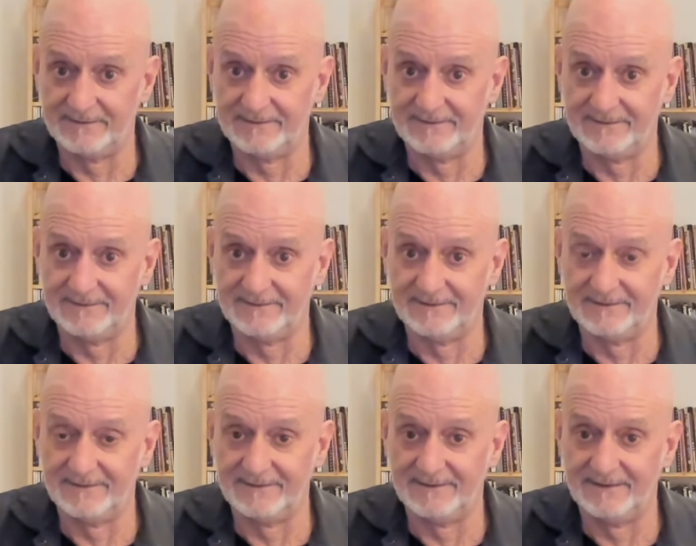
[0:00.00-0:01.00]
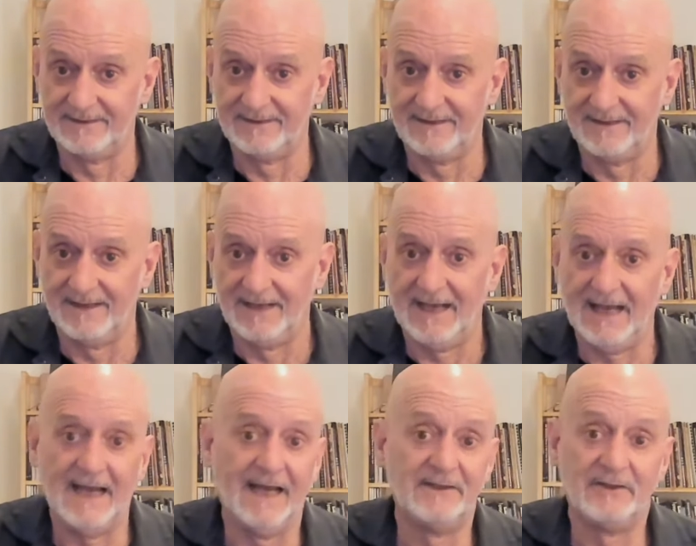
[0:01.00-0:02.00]

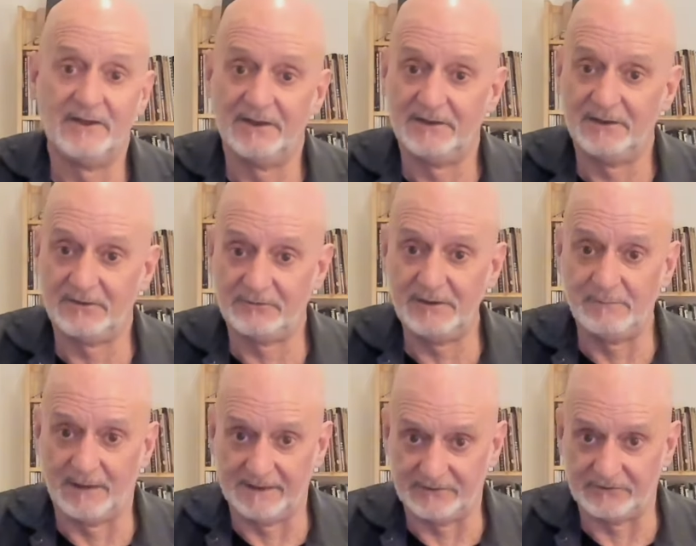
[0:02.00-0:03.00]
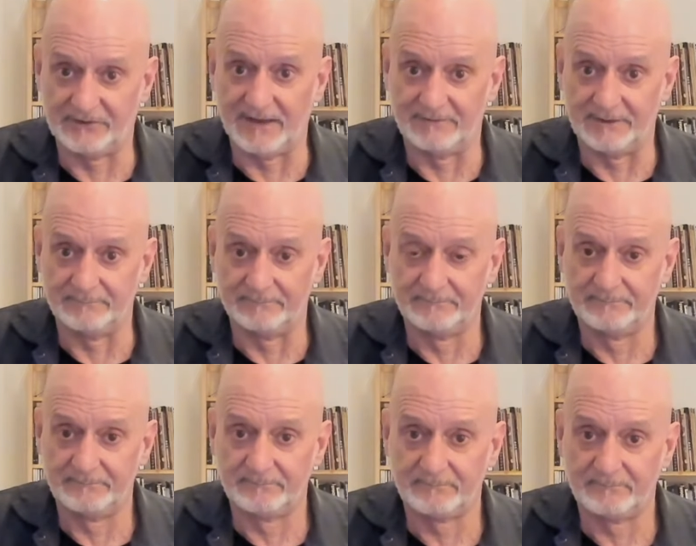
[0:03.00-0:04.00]
and the 3 minor
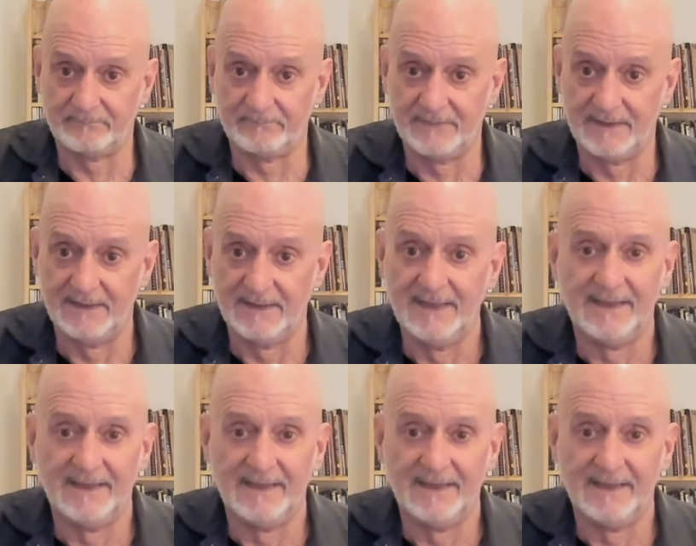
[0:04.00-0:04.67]
7.